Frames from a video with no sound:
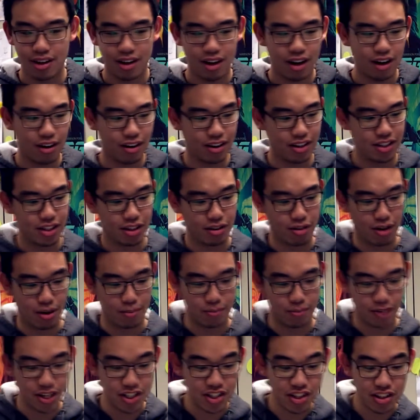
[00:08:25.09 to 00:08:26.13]
All right, so
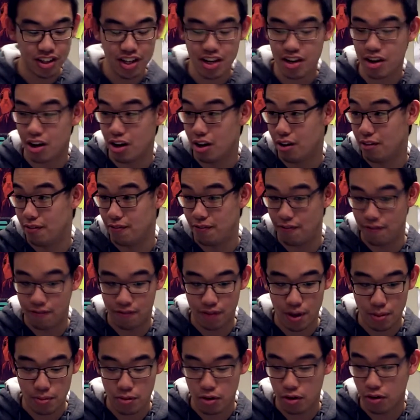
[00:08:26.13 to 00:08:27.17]
recently on
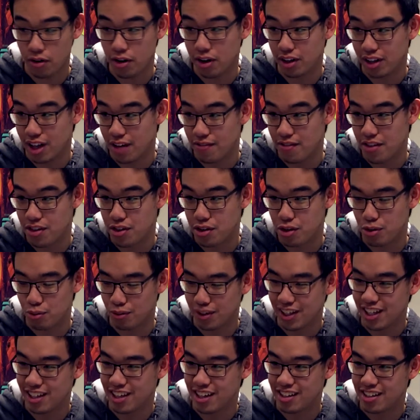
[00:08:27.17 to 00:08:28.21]
February 11th,
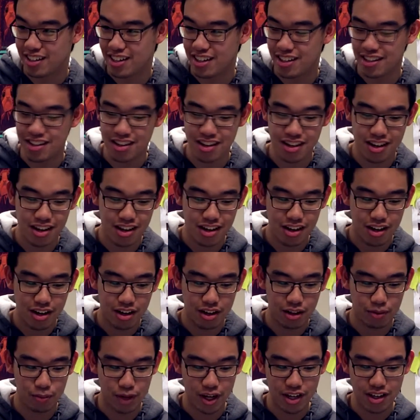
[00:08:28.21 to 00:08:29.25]
2019,
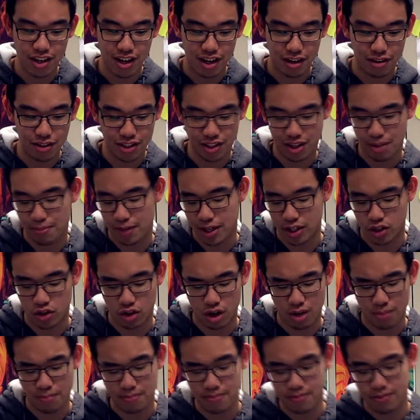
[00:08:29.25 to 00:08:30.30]
the White House, led by
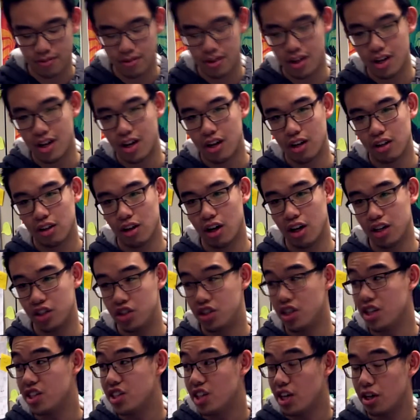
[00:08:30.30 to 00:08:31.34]
Trump, launched
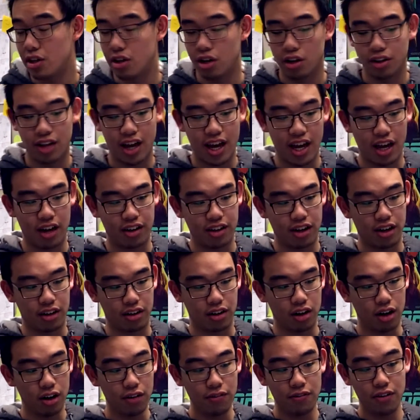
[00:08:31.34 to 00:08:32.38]
this site called
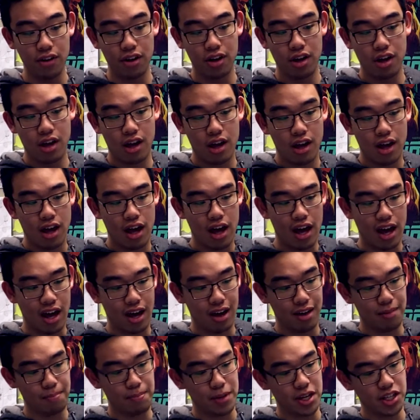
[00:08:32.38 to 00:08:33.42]
AI.gov.
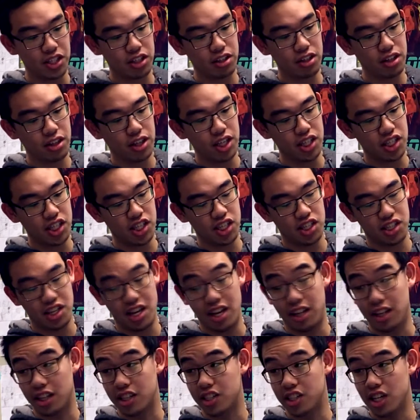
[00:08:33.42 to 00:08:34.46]
And basically, this is
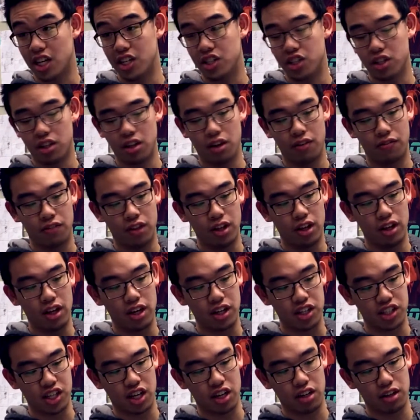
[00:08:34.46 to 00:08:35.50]
an extension of the
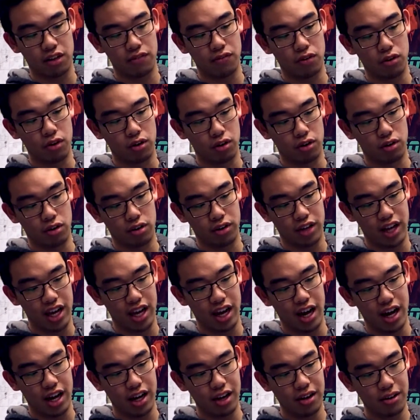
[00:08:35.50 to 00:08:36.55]
executive order on
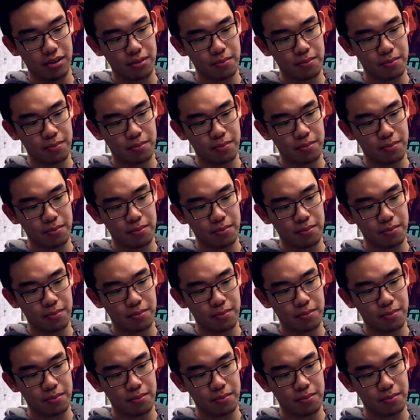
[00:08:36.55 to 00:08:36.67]
AI.